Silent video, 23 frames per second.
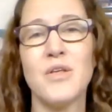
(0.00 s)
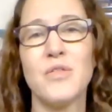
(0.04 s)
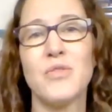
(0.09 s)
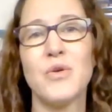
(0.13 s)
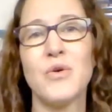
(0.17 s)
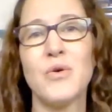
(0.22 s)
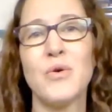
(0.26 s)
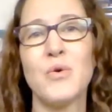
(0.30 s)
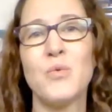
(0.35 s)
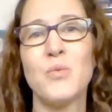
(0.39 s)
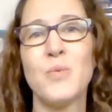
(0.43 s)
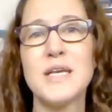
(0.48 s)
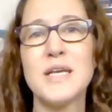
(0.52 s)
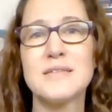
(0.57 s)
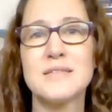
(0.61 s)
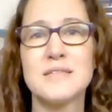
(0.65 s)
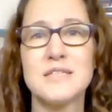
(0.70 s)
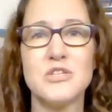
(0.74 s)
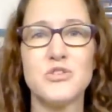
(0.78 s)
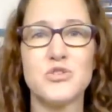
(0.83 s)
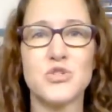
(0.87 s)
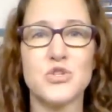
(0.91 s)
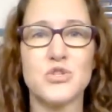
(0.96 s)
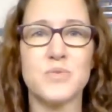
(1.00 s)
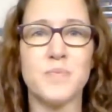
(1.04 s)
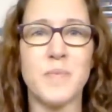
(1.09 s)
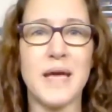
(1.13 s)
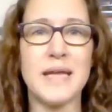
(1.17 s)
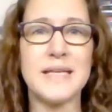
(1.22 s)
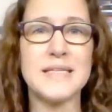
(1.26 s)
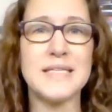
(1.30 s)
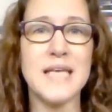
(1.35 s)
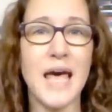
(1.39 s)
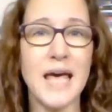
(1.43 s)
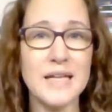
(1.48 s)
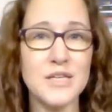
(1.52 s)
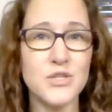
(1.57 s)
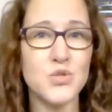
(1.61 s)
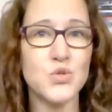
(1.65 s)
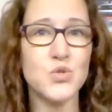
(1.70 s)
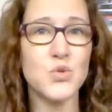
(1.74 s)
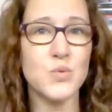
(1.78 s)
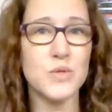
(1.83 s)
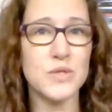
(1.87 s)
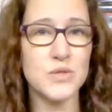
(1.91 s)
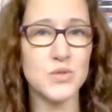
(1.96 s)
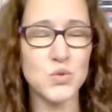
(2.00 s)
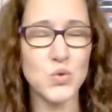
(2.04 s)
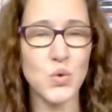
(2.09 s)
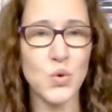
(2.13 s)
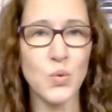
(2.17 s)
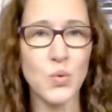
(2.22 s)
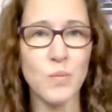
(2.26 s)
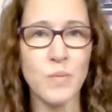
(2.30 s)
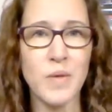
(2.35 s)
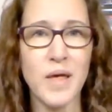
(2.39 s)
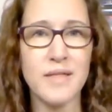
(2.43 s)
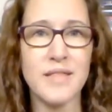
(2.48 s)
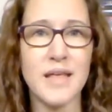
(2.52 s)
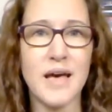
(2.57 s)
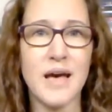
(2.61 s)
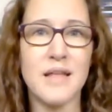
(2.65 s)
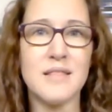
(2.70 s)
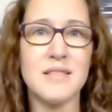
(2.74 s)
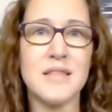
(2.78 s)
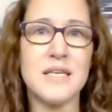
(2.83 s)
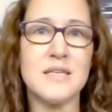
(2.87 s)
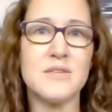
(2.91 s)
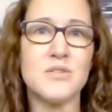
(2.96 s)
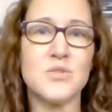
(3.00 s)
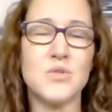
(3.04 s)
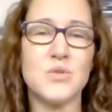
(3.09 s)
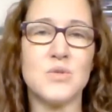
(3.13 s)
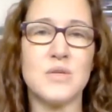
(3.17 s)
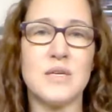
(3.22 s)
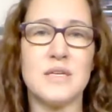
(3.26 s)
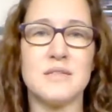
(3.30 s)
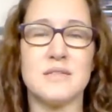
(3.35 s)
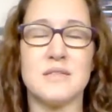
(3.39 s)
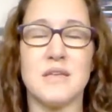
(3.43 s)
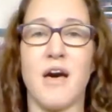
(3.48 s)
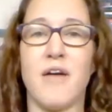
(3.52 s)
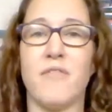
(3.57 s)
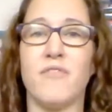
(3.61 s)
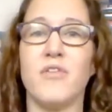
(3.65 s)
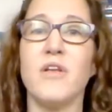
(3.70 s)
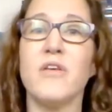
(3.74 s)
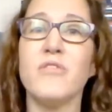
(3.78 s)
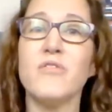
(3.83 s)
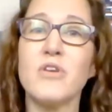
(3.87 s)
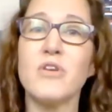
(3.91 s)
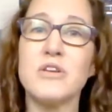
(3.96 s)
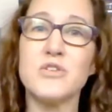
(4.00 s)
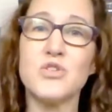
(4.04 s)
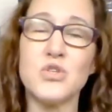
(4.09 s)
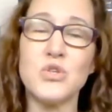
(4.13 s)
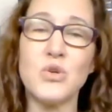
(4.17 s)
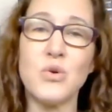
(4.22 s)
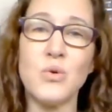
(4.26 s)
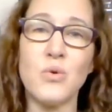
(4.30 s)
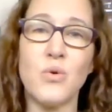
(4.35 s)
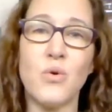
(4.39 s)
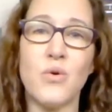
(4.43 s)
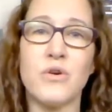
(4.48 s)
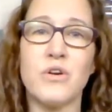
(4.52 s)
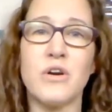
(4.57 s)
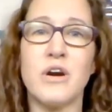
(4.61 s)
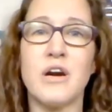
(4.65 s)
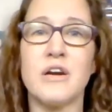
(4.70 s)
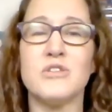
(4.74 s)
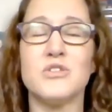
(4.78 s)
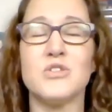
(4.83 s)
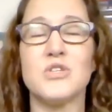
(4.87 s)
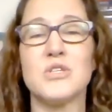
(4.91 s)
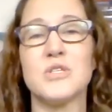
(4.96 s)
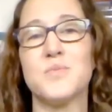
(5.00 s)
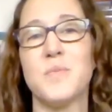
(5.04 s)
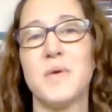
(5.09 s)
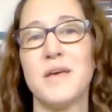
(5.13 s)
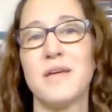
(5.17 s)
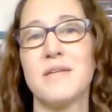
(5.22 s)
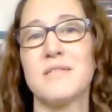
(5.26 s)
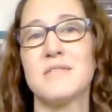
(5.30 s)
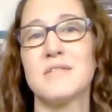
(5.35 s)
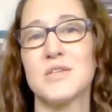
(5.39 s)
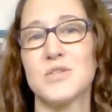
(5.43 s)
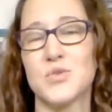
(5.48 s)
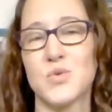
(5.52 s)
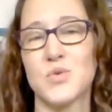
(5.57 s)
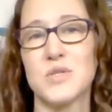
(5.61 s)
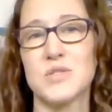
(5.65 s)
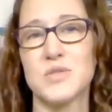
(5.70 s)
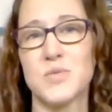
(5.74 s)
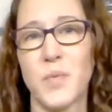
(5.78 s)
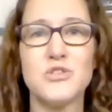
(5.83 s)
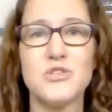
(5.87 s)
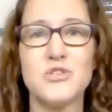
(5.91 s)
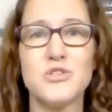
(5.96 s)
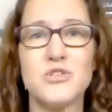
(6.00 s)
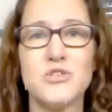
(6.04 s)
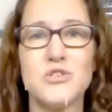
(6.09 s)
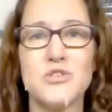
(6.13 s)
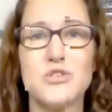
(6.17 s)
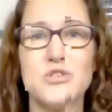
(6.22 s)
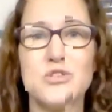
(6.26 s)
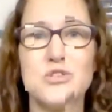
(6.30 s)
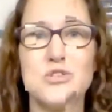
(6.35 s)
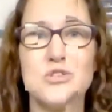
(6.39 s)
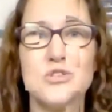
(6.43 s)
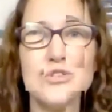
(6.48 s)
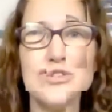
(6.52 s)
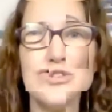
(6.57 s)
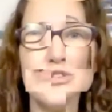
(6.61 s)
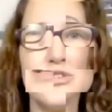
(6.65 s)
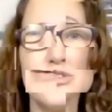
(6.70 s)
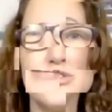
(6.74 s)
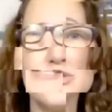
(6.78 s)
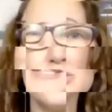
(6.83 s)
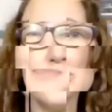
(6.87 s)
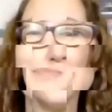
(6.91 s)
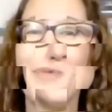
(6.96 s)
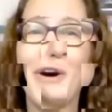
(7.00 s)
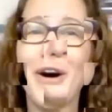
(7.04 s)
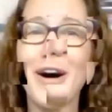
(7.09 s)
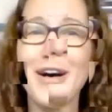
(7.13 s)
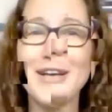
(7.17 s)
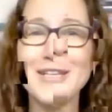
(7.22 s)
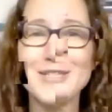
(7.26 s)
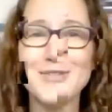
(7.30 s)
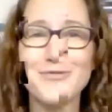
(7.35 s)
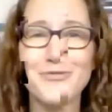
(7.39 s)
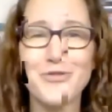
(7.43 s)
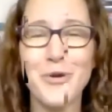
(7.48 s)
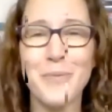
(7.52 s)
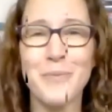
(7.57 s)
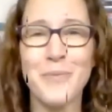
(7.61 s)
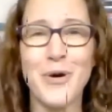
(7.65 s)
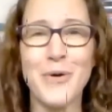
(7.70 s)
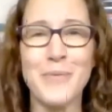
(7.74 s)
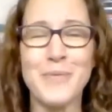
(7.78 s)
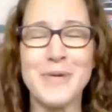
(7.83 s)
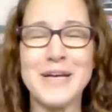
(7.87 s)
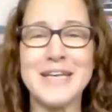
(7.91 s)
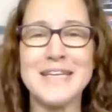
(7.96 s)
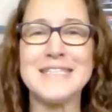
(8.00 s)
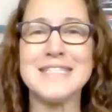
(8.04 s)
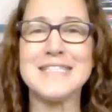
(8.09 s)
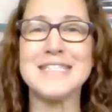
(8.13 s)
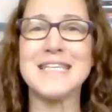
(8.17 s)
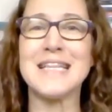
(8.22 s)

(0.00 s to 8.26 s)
Though we as teachers might tend to assume that these students have another issue or are just being disrespectful. So let's pause for a moment to